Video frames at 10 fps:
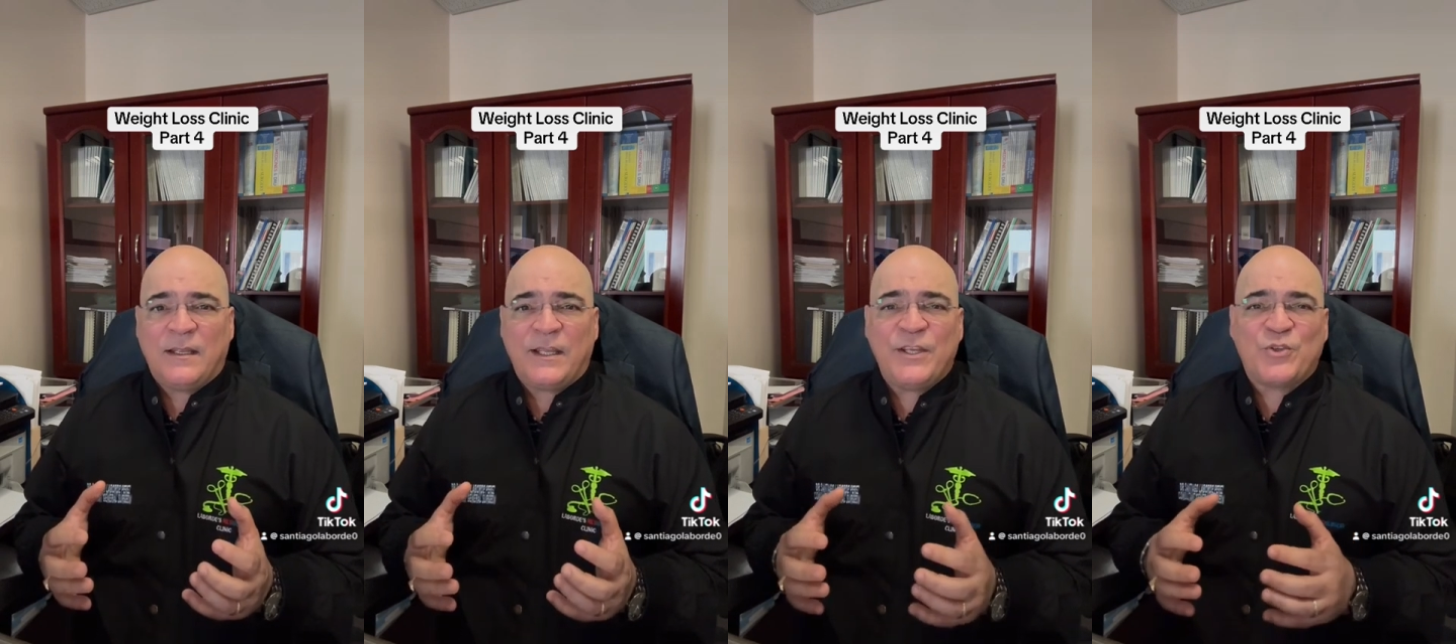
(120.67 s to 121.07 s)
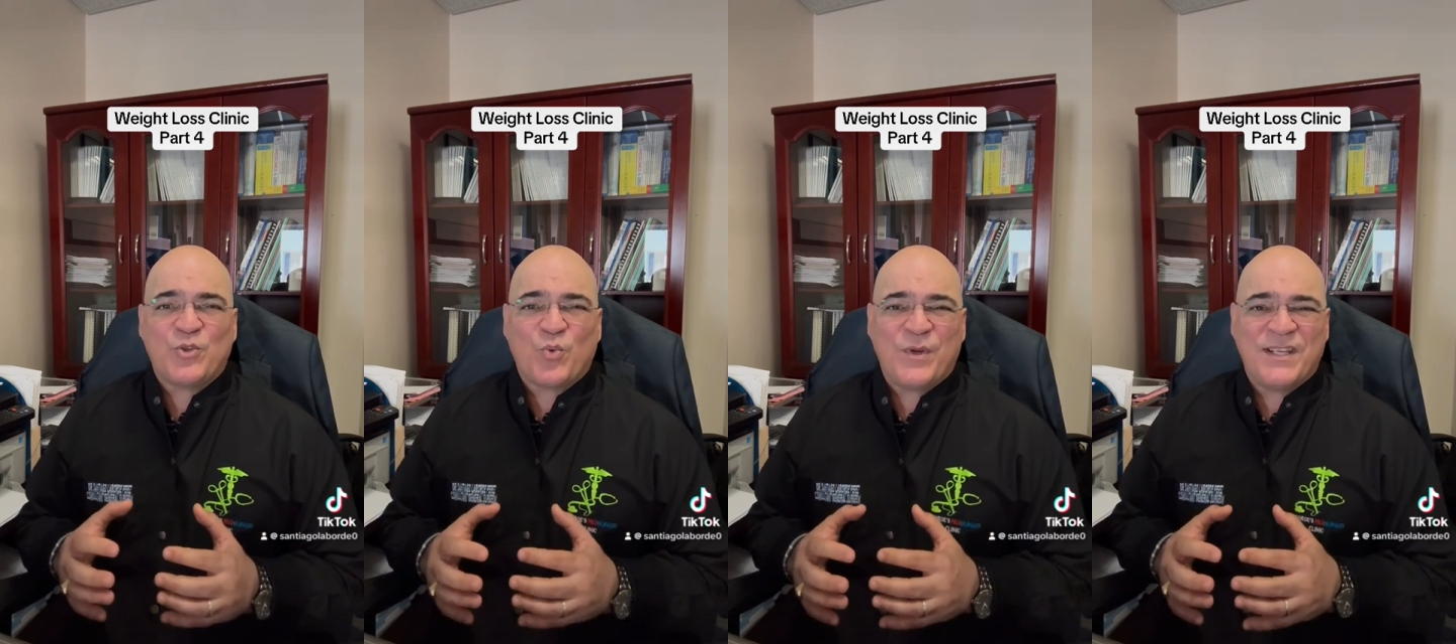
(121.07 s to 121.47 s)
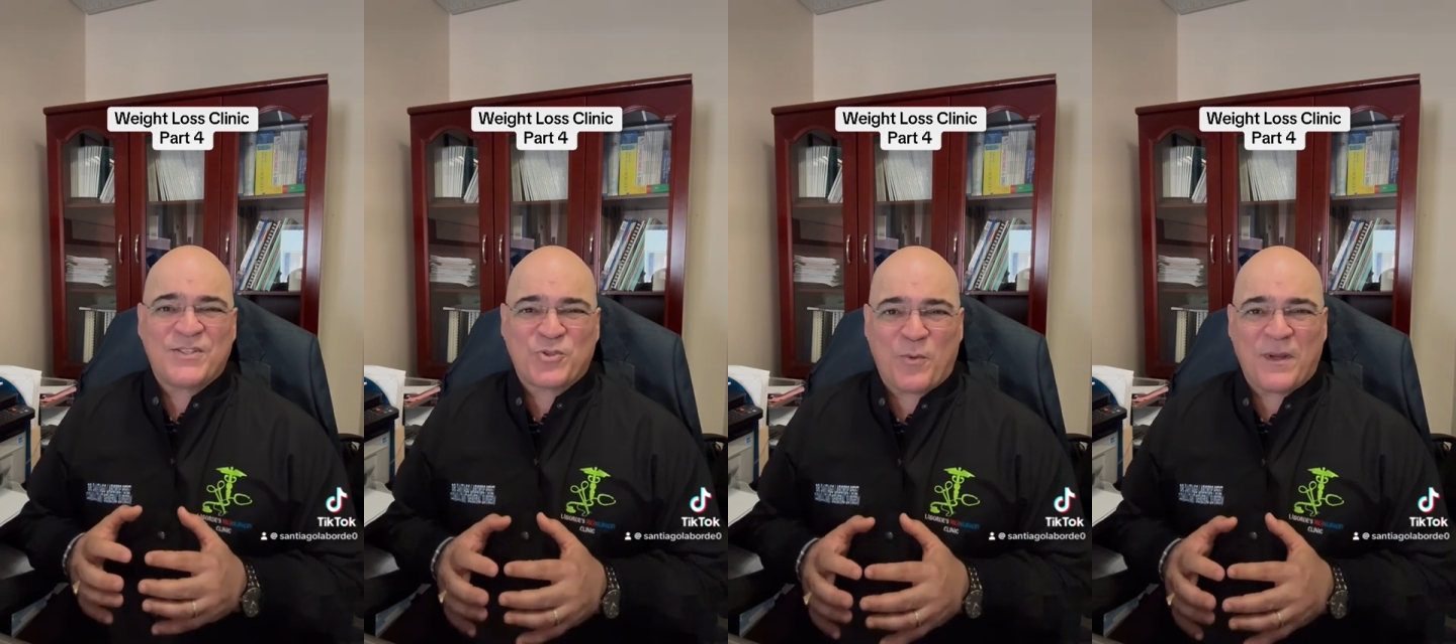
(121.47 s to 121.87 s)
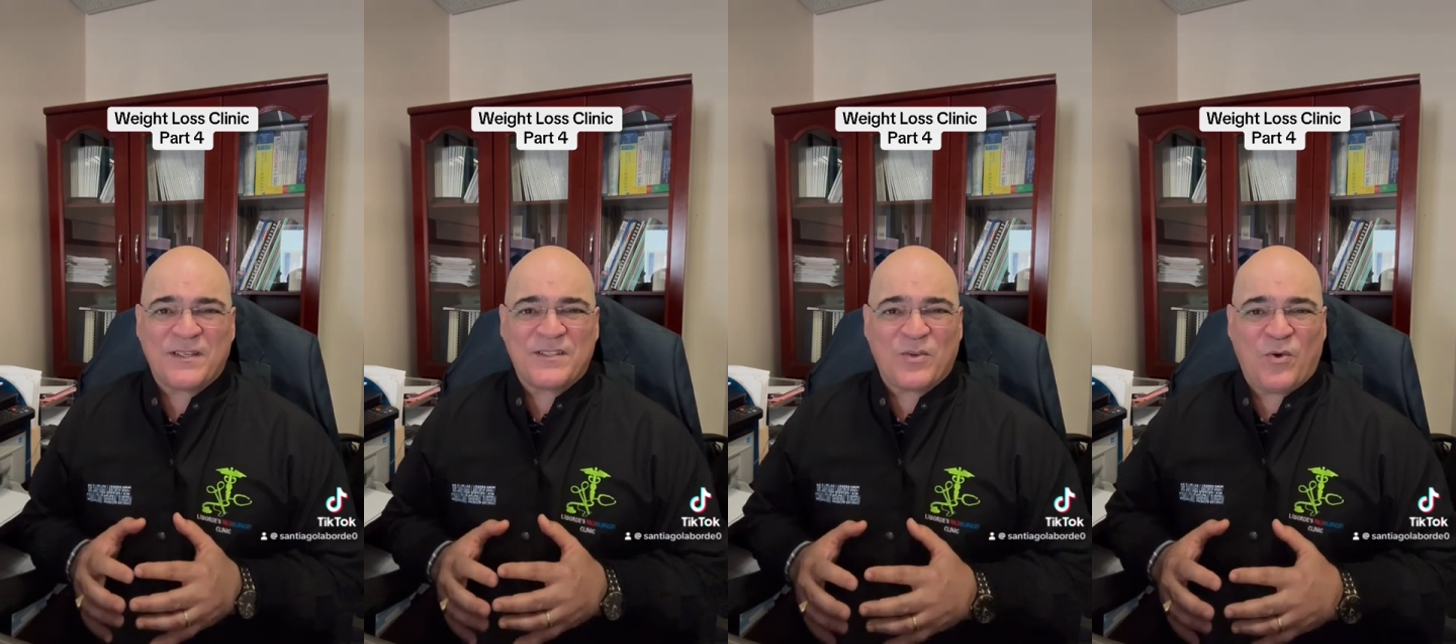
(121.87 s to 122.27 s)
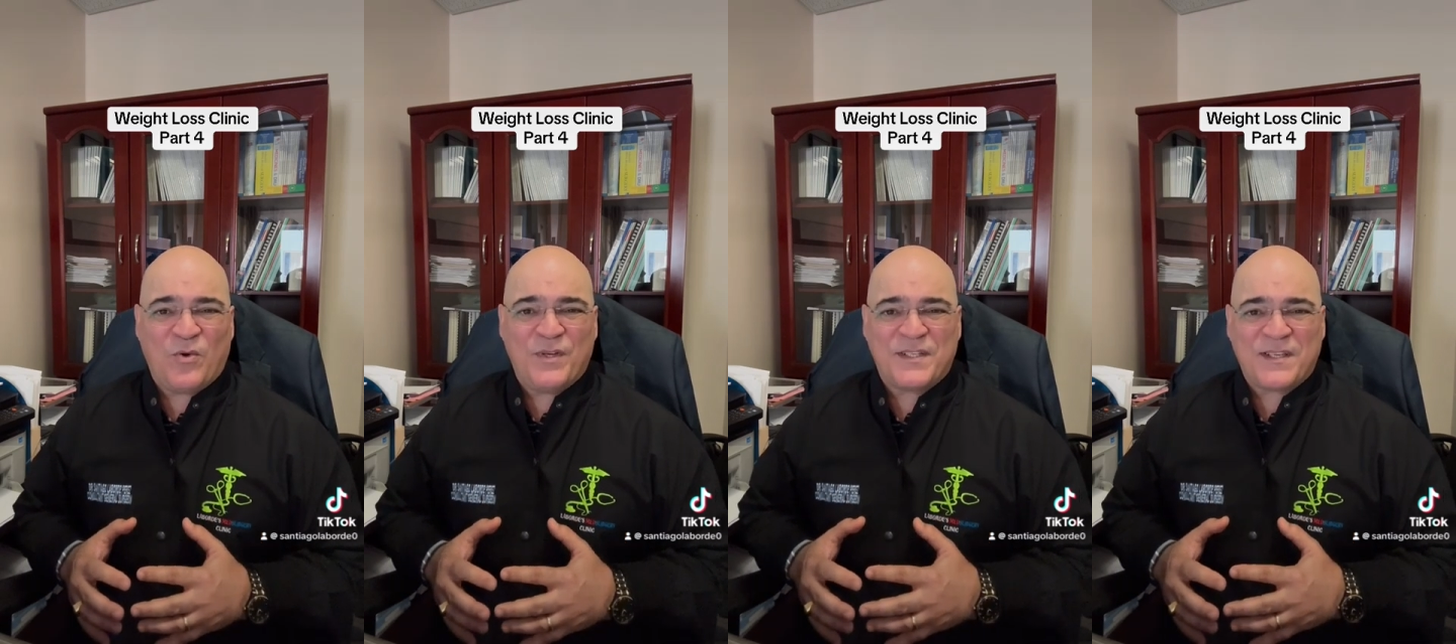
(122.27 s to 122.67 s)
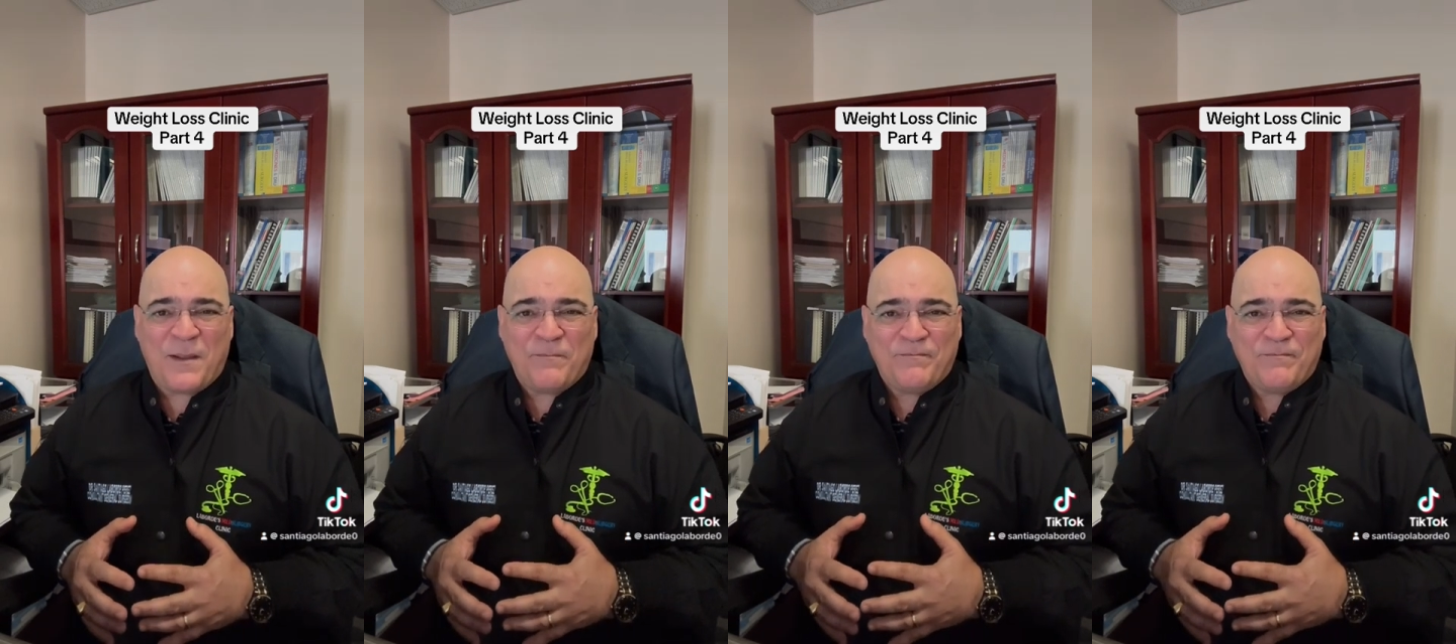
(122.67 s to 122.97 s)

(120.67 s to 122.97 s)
issues with the stomach is all the time